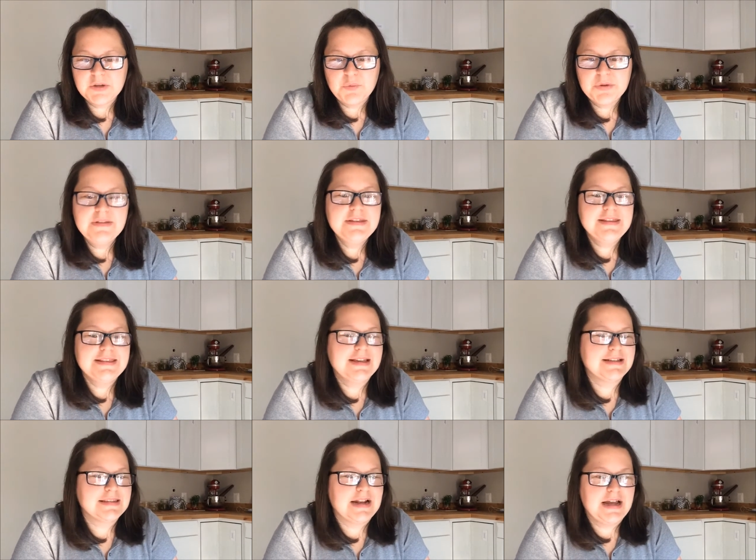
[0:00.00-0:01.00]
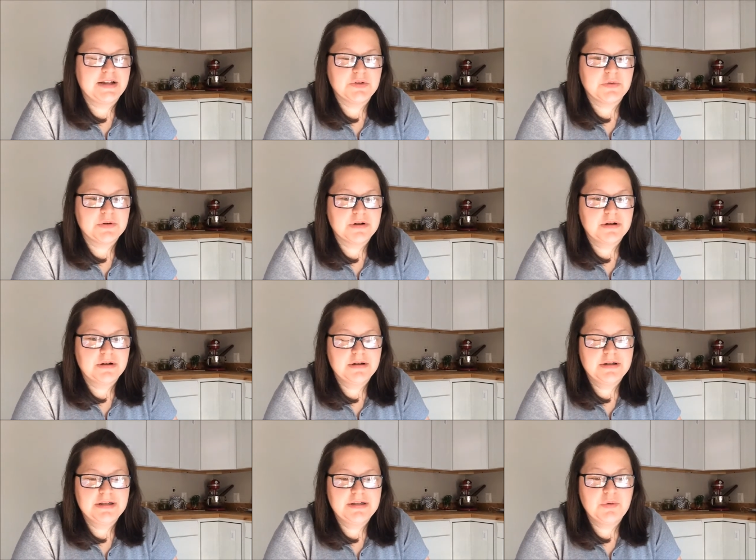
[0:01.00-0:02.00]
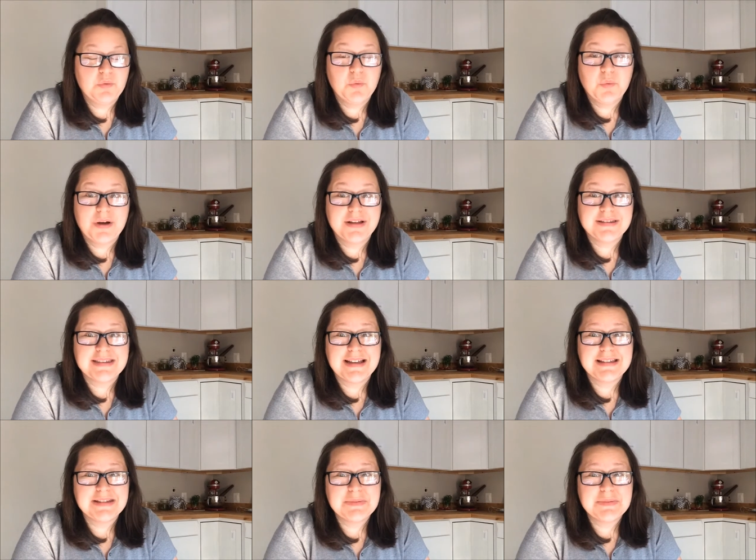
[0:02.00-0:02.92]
one of the things that i told her was that